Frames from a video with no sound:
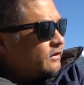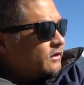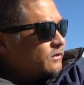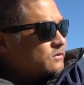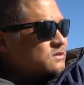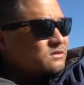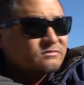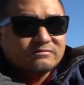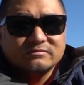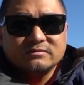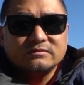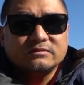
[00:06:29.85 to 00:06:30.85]
It was
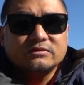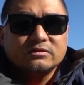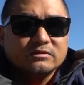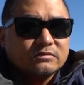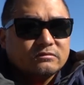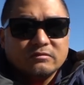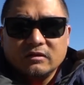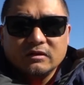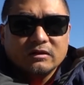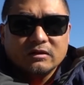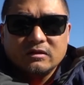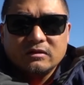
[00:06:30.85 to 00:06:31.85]

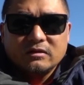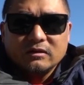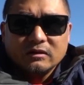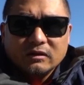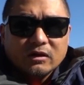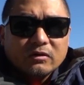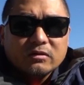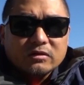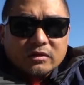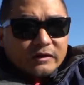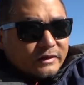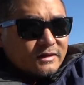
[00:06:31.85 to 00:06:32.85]
in the low
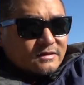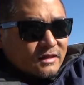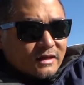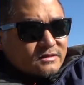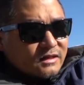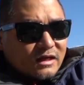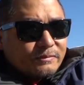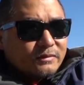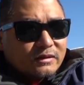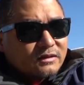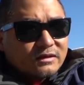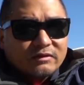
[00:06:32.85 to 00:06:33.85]
30s last night,
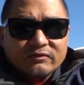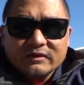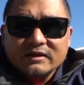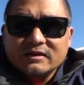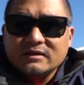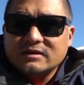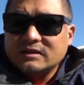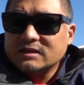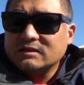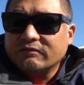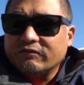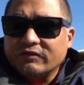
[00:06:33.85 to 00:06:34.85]
but it definitely
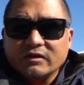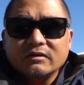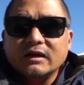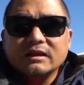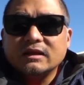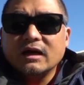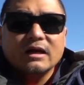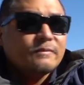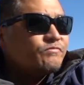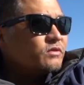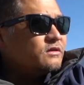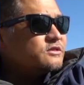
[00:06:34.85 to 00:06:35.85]
doesn't feel like that.
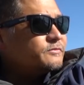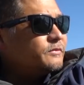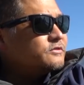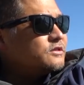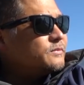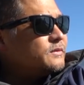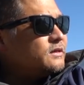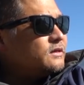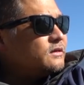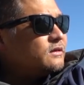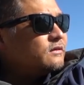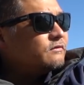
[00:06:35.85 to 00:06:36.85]
And it's supposed to
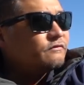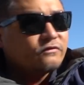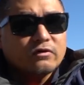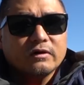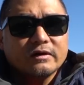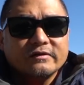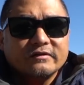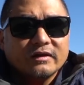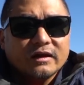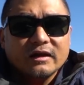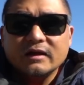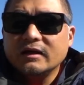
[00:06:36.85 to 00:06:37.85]
be in the 40s
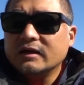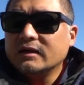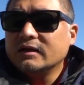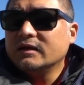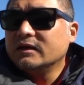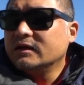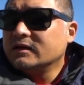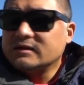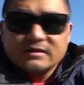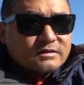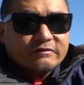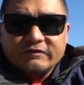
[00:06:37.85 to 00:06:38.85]
today.
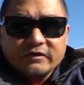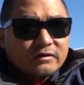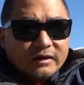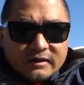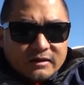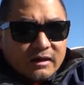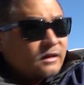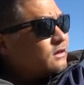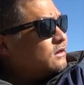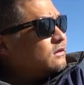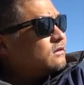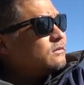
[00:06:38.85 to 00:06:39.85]
Doesn't feel like that
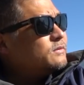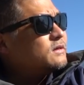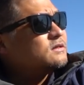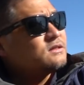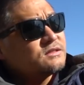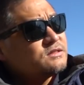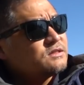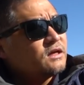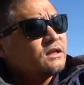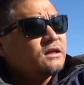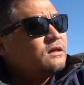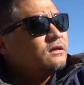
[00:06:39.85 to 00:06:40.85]
either because it's
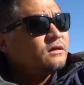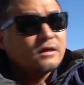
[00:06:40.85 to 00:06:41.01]
sunny,